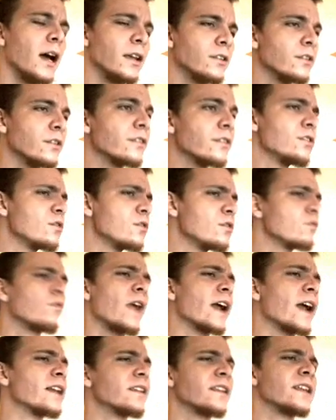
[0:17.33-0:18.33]
And you
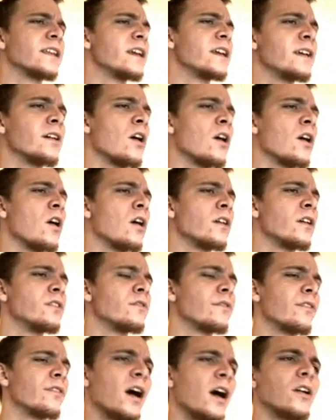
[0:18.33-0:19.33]
ran to the ER and you
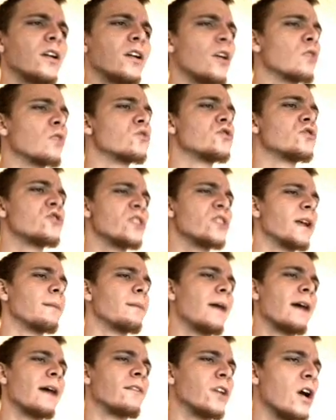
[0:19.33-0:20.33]
thought, oh shit,
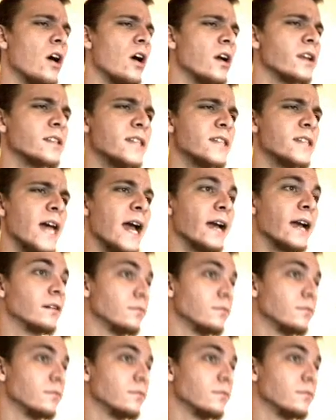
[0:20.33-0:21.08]
I'm having a heart attack.